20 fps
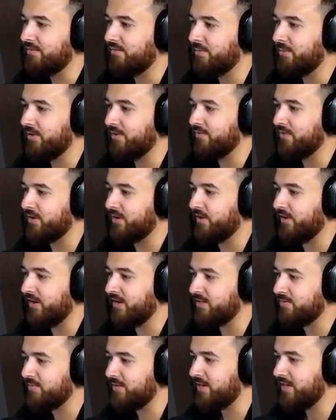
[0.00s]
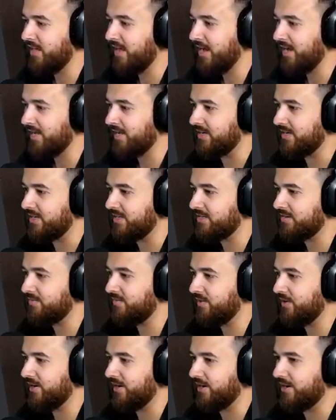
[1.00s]
remove the curse, but I like it. It's
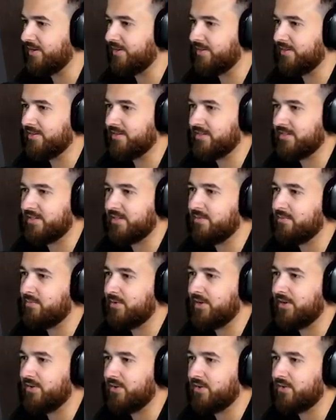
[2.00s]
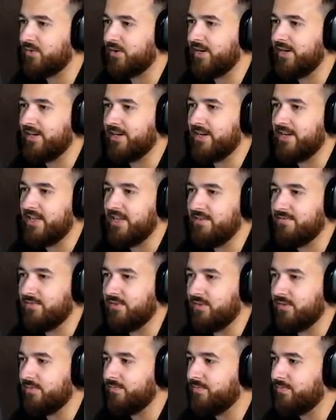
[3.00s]
fun because we go green and
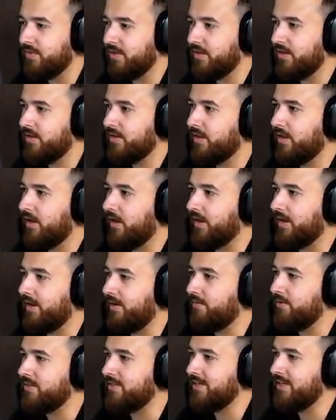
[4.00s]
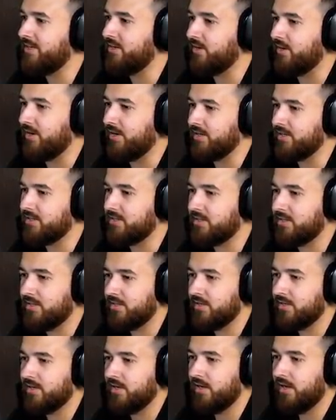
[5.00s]
evil. Okay, we're decursed.
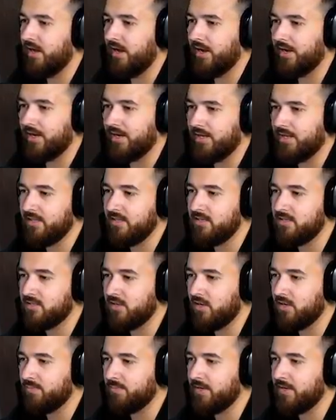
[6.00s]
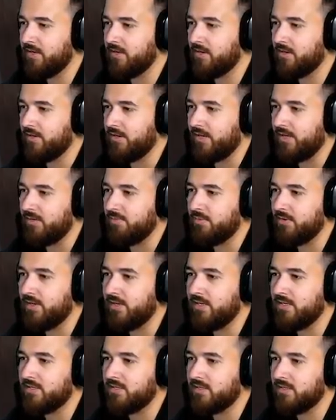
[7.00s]
Okay, can this dog be cleaned,
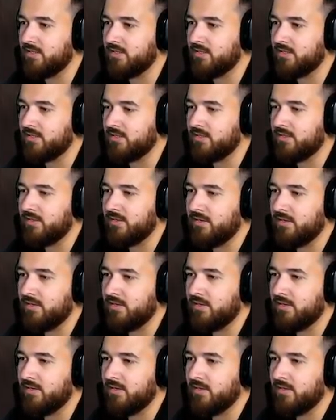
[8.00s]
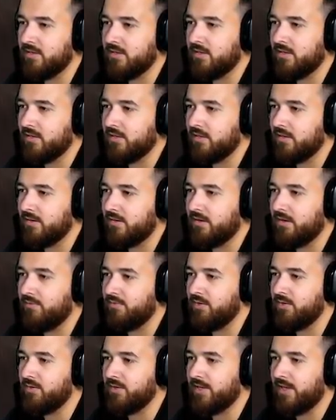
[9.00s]
please? Because
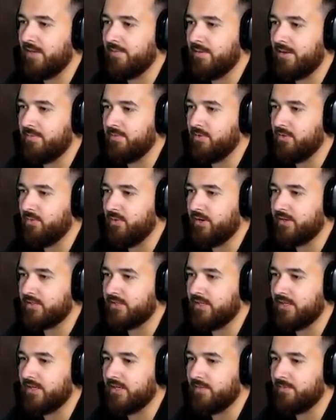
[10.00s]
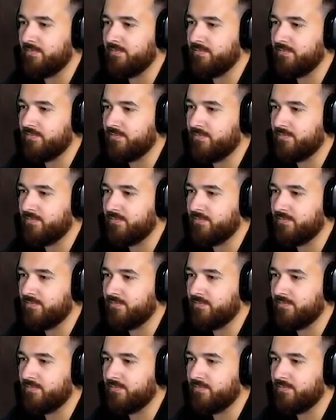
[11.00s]
if we do it again, maybe it'll work now.